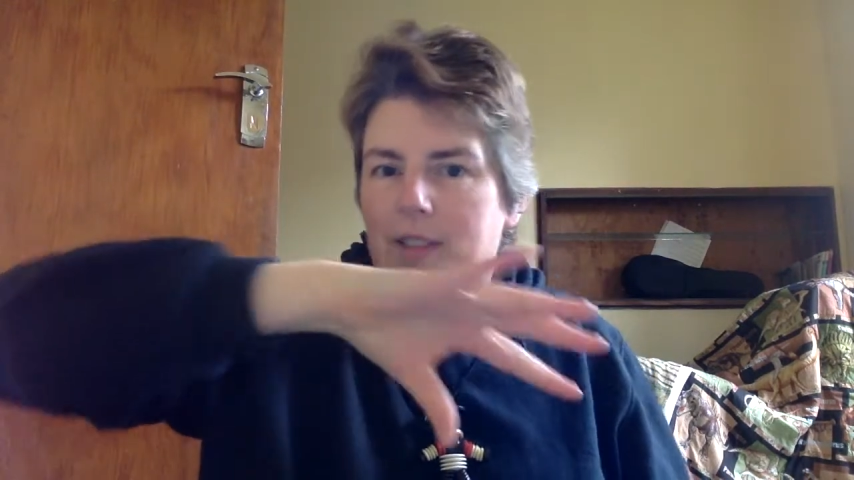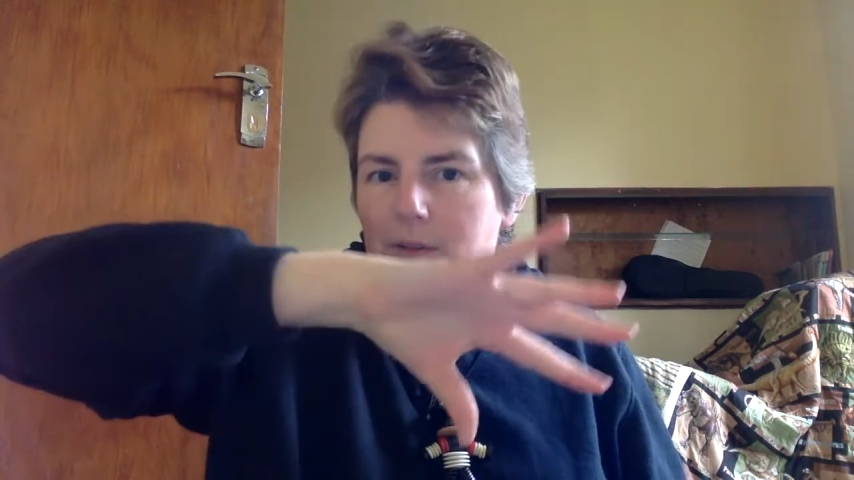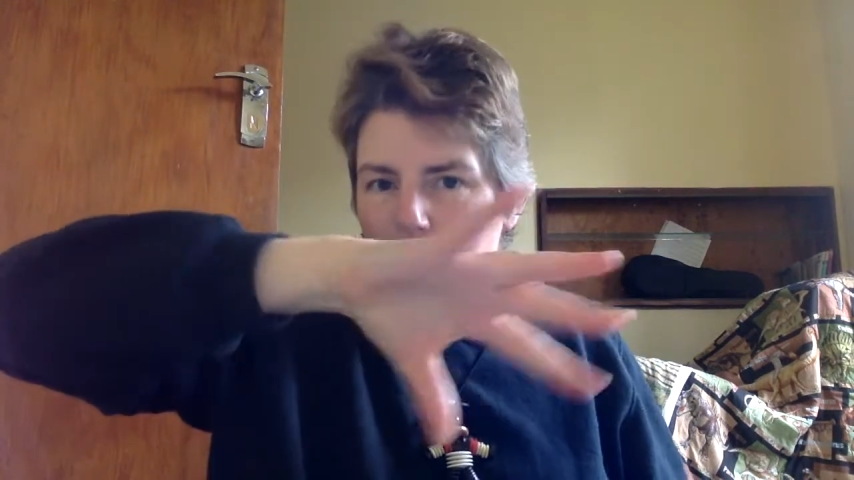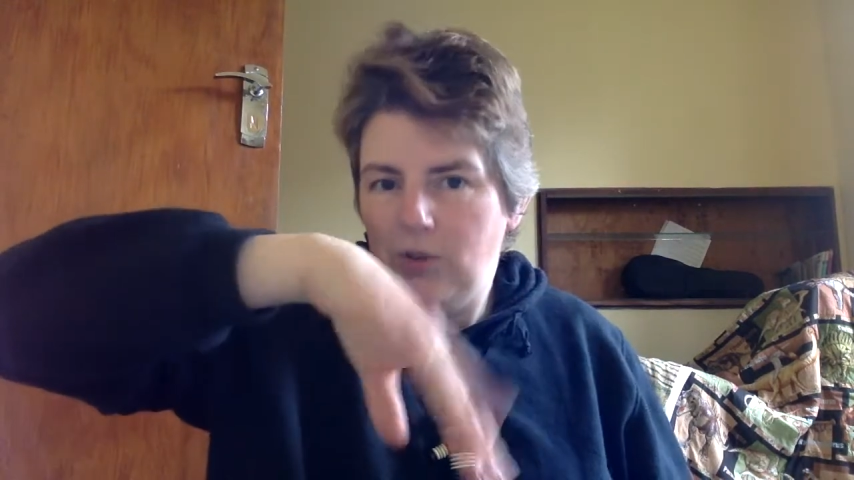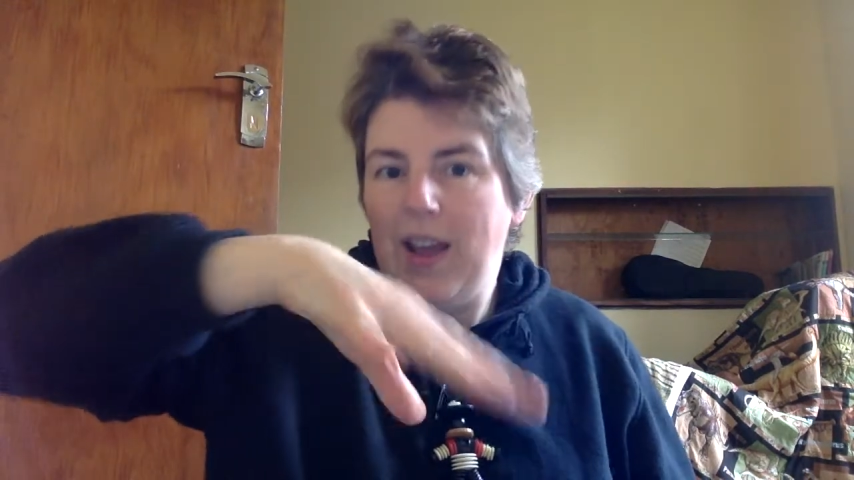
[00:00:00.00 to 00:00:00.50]

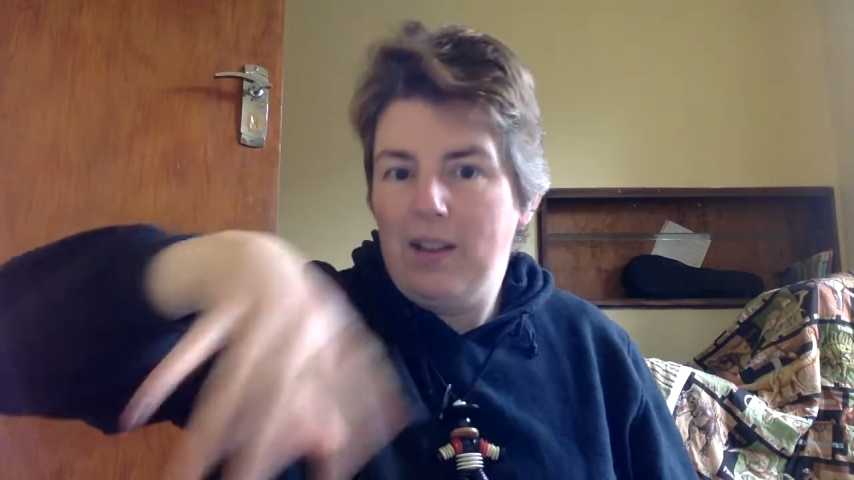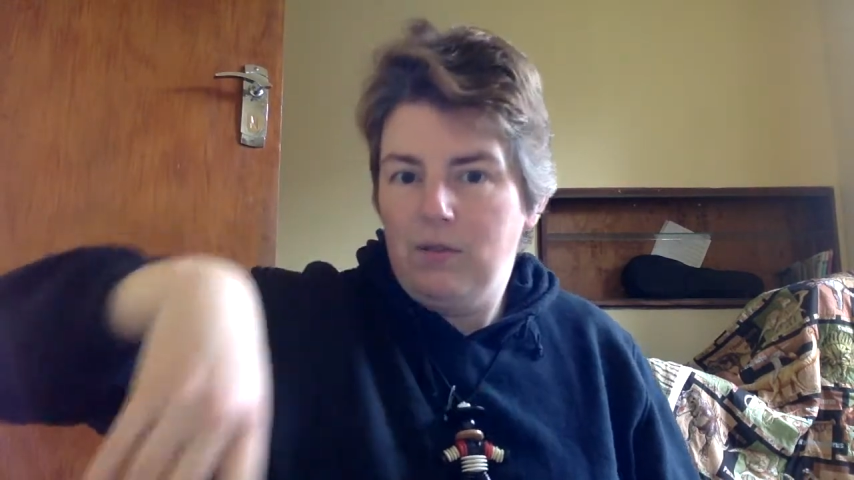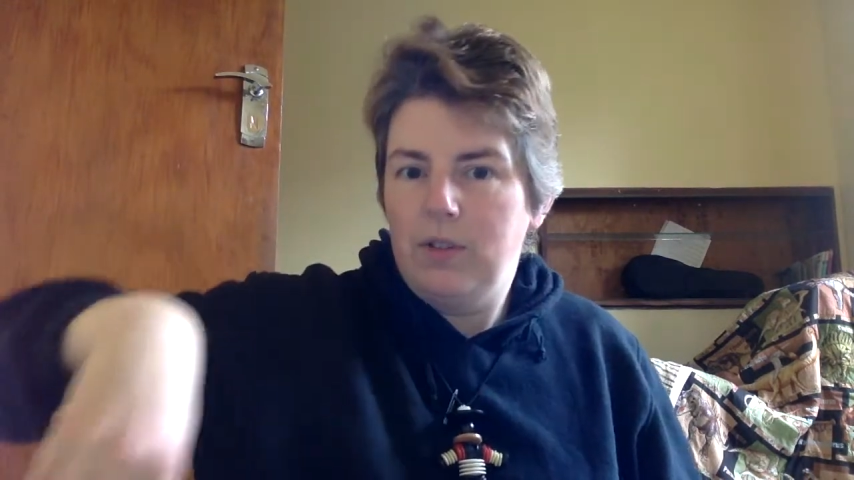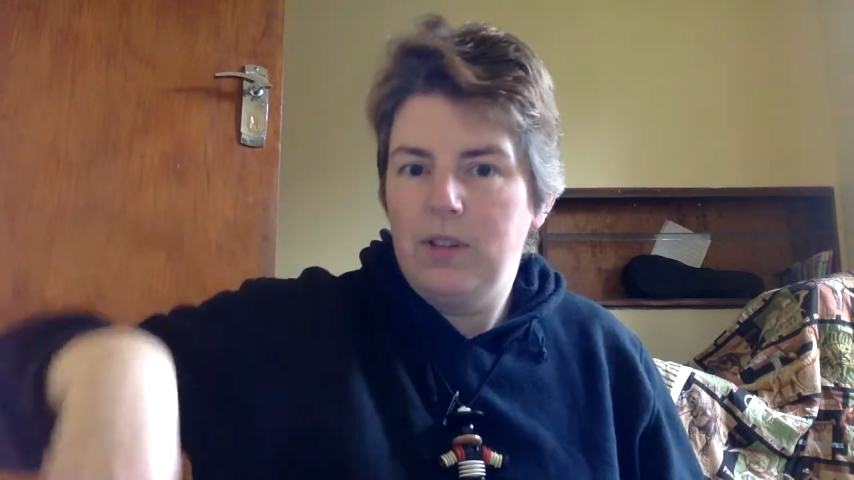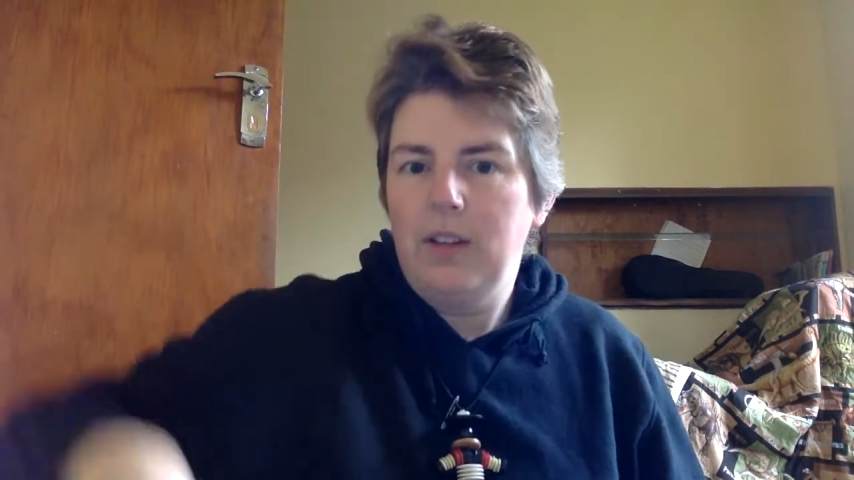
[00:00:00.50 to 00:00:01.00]
there were
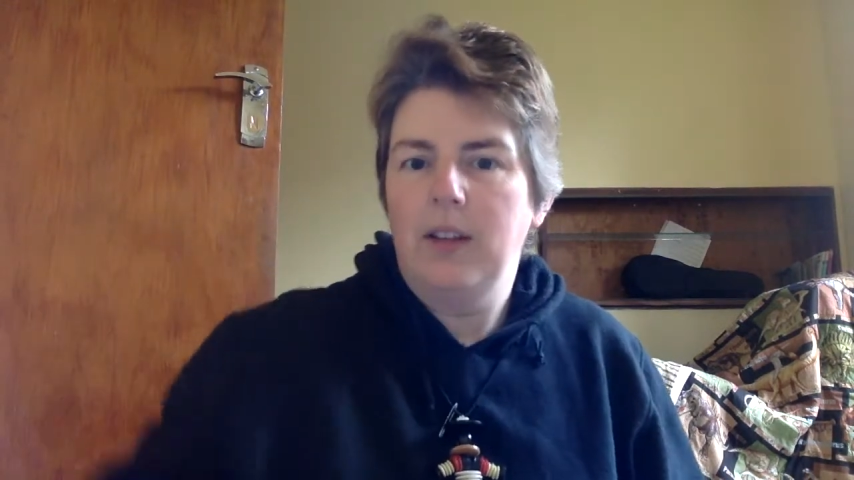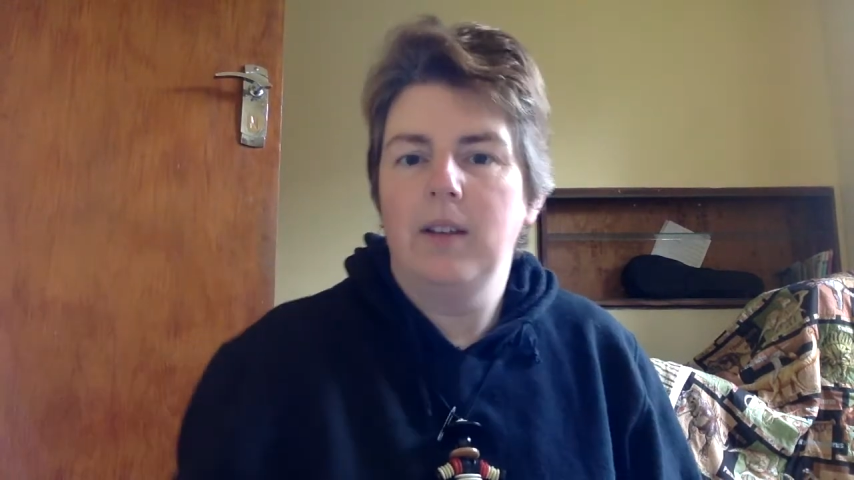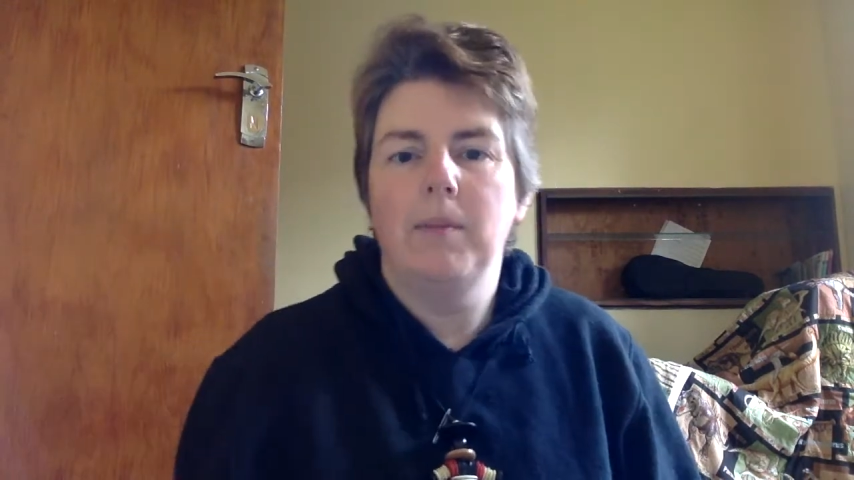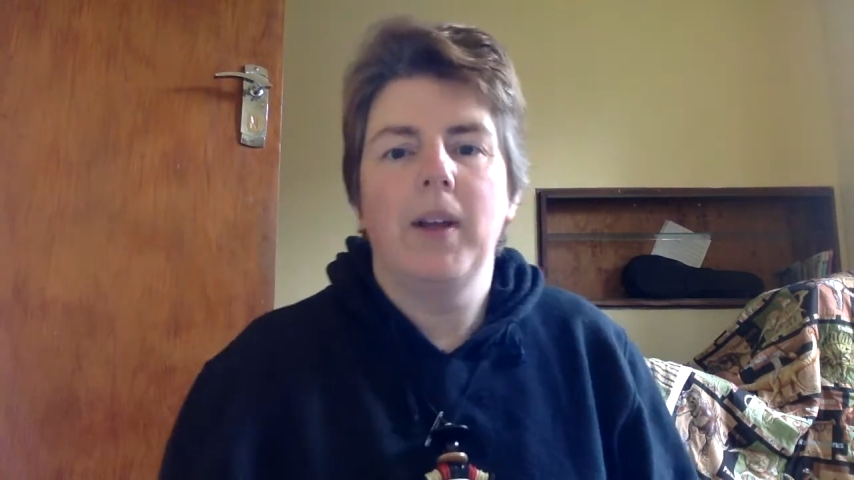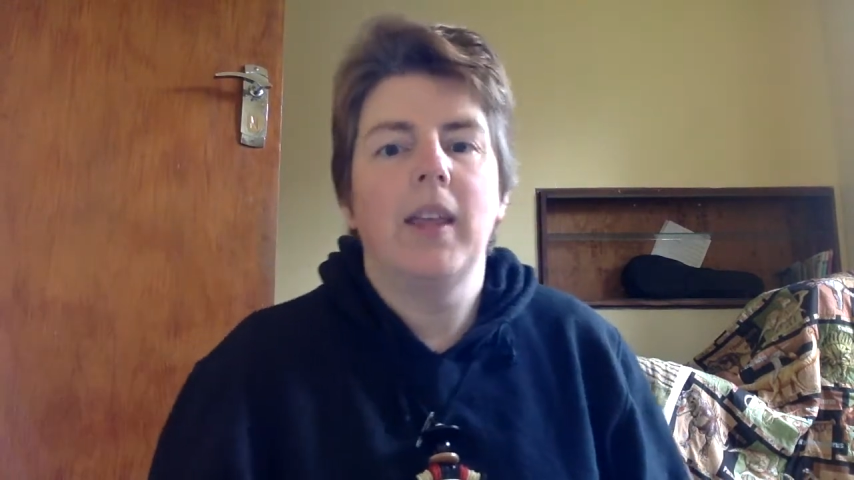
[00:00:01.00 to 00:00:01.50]
trails
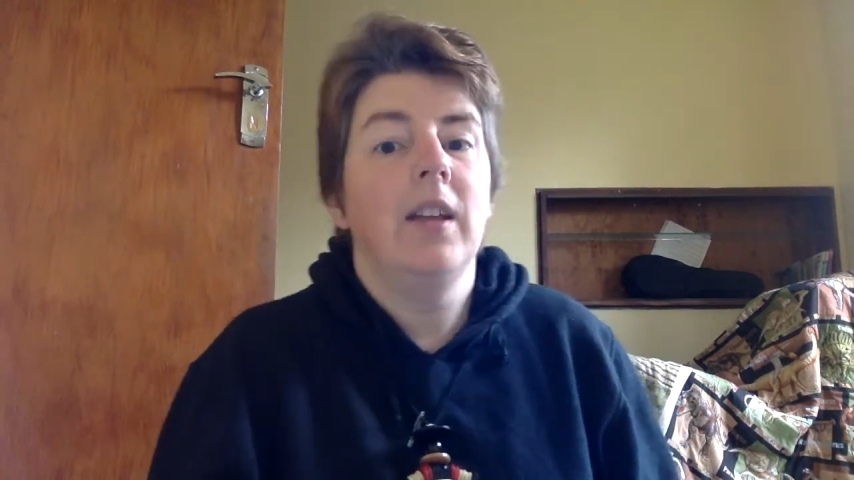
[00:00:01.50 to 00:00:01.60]
in my